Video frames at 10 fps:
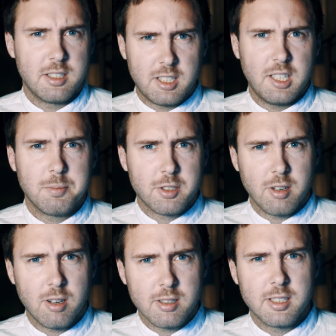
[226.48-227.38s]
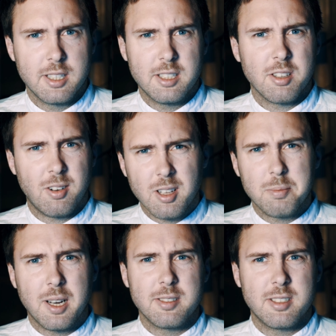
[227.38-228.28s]
deep songs, it's all
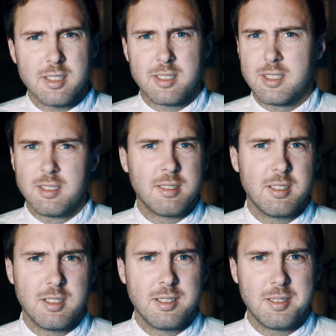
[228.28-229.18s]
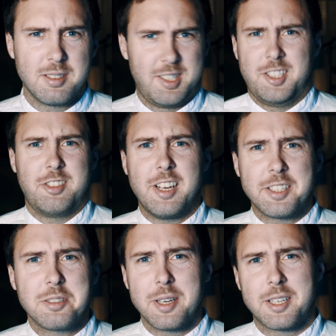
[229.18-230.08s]
about just trying
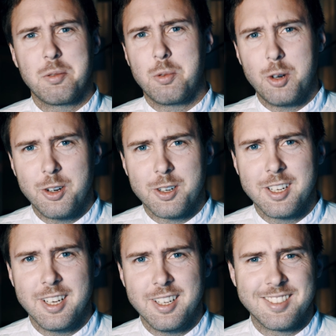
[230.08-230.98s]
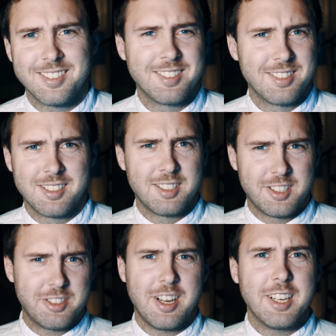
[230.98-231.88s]
to make it work and
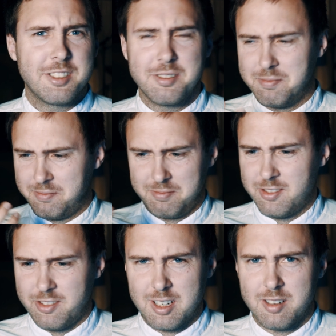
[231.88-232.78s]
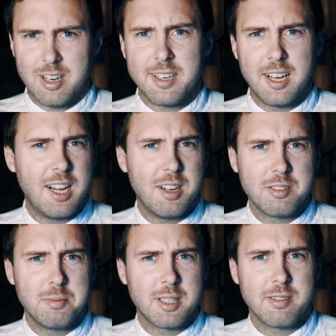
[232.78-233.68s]
try to figure out how
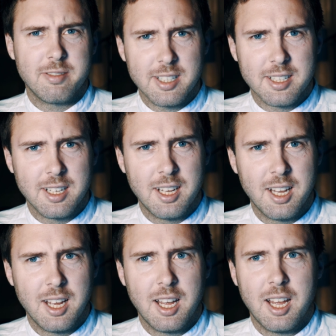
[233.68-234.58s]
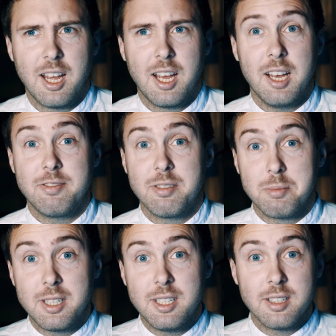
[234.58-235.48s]
to make it fit. And for
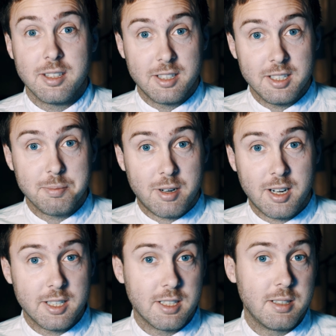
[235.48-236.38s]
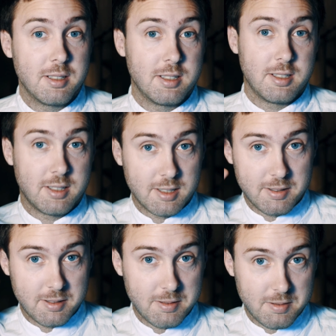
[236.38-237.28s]
me, this part
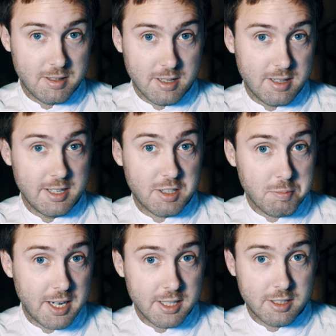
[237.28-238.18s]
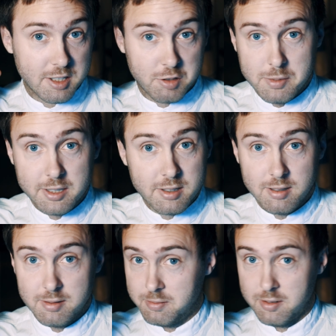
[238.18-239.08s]
lets my
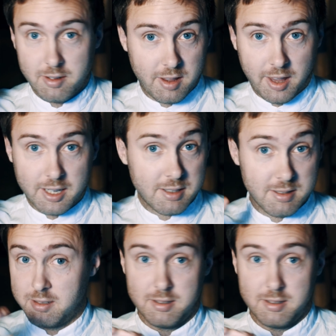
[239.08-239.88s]
judgmental thing